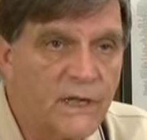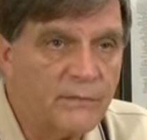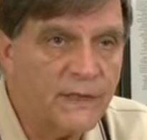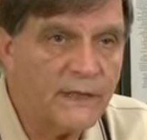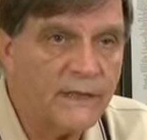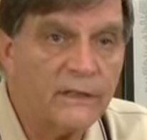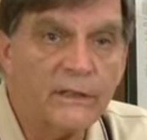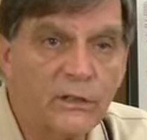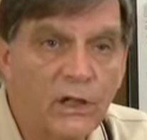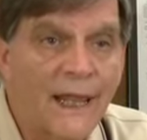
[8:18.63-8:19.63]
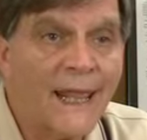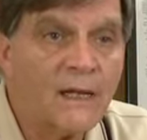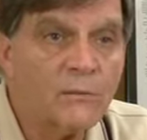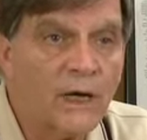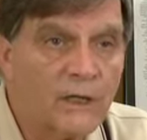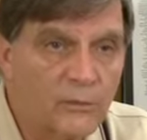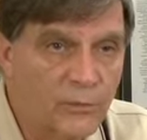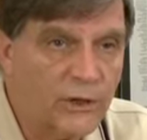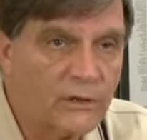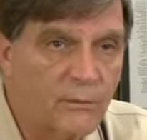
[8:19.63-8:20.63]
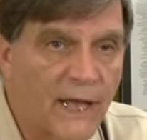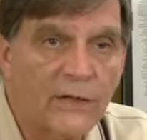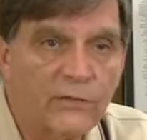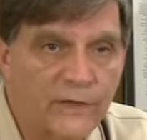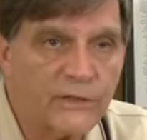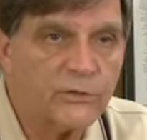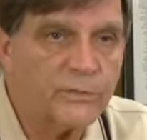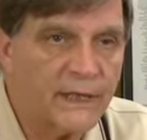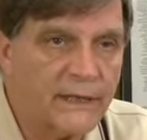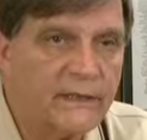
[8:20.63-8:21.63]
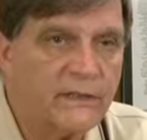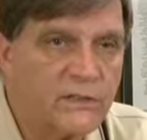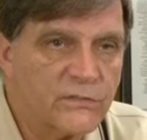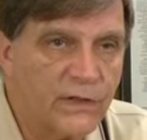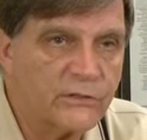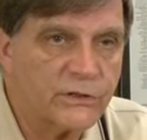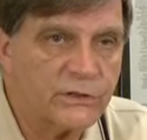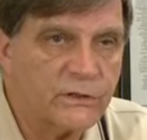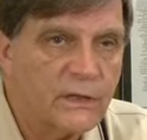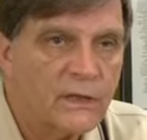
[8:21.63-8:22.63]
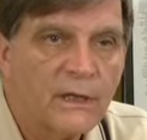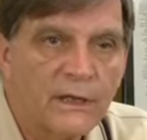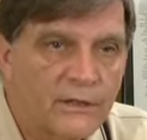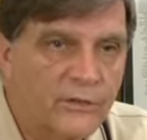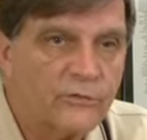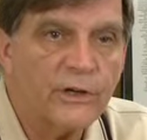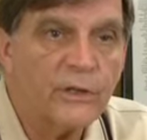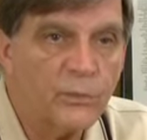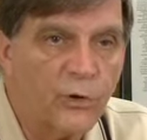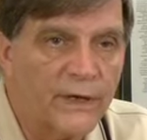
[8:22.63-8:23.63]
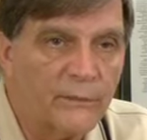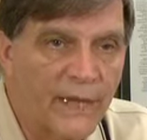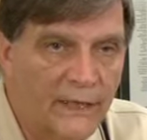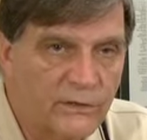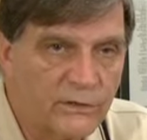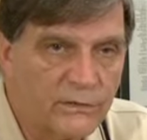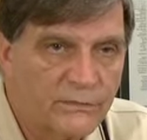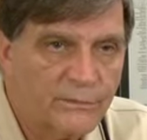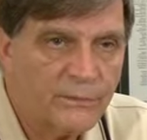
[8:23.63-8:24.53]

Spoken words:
MD, in their landmark book, Myofascial Pain and Dysfunction, the Trigger Point Manual.